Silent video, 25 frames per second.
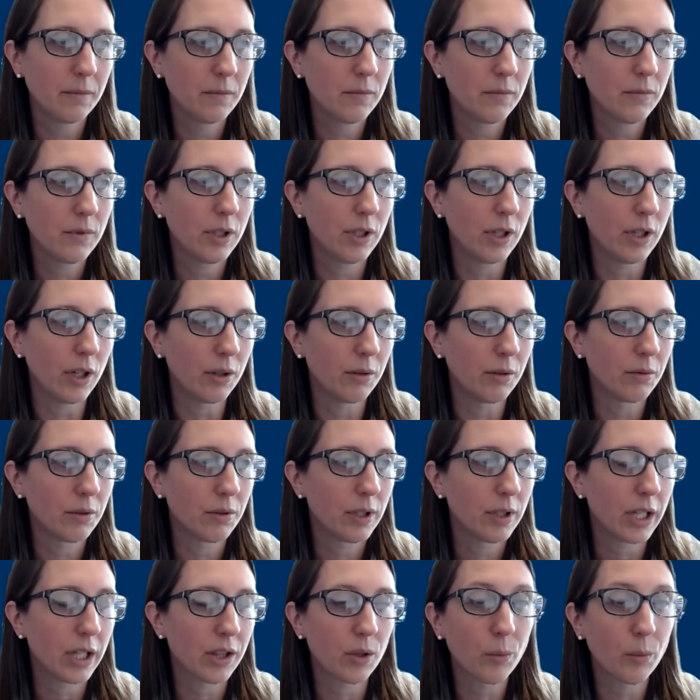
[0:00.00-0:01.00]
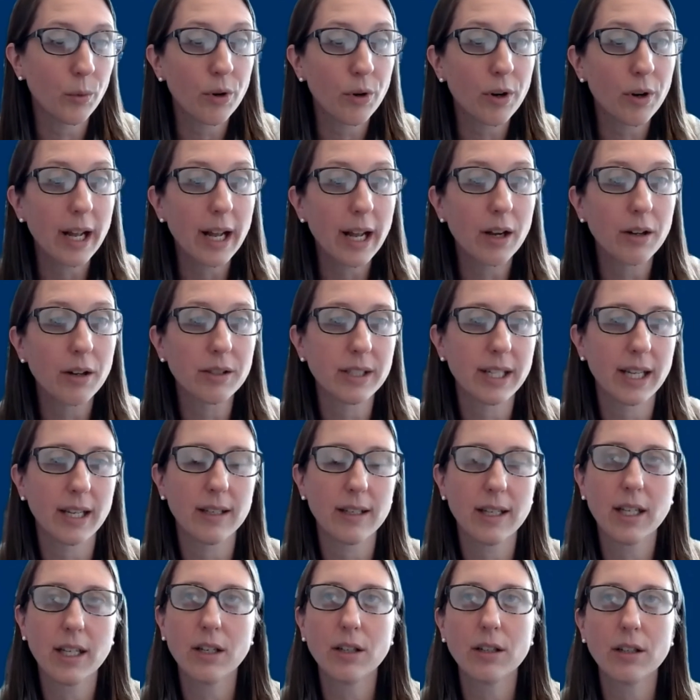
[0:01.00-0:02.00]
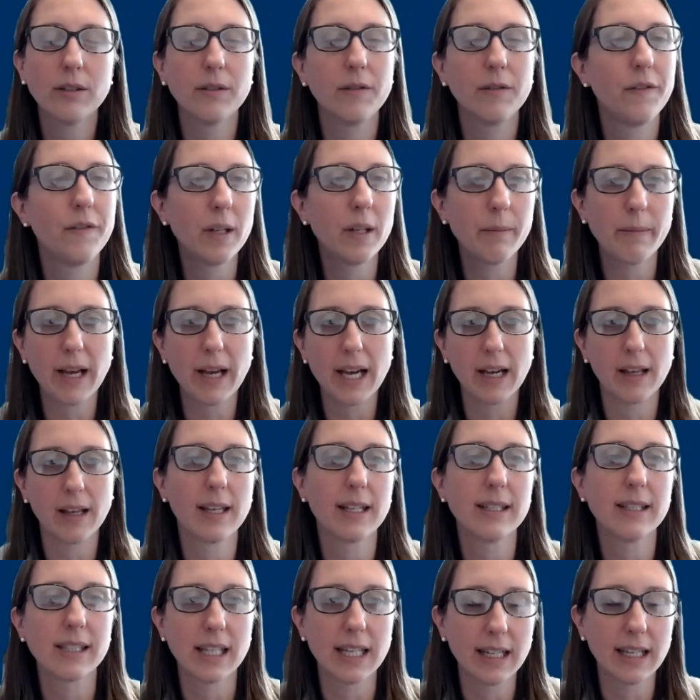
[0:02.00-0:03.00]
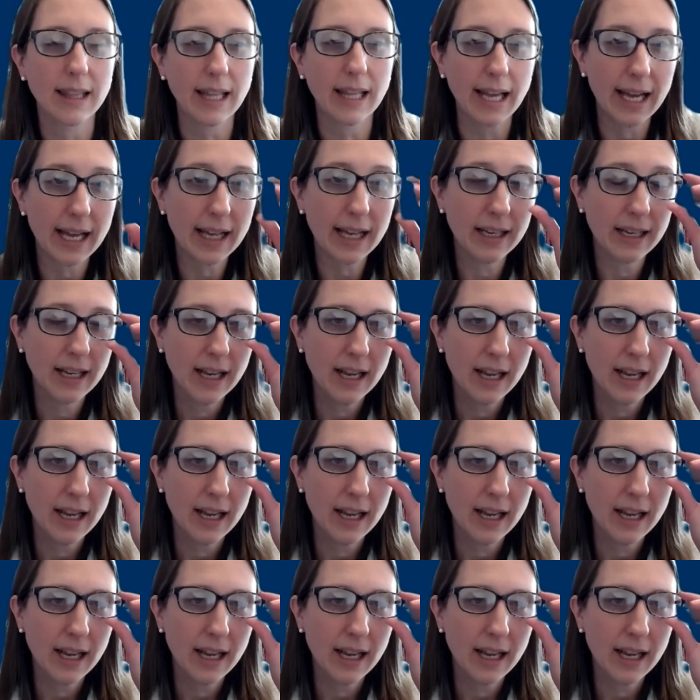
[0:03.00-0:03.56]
you know, get the word out, hear feedback, things like that.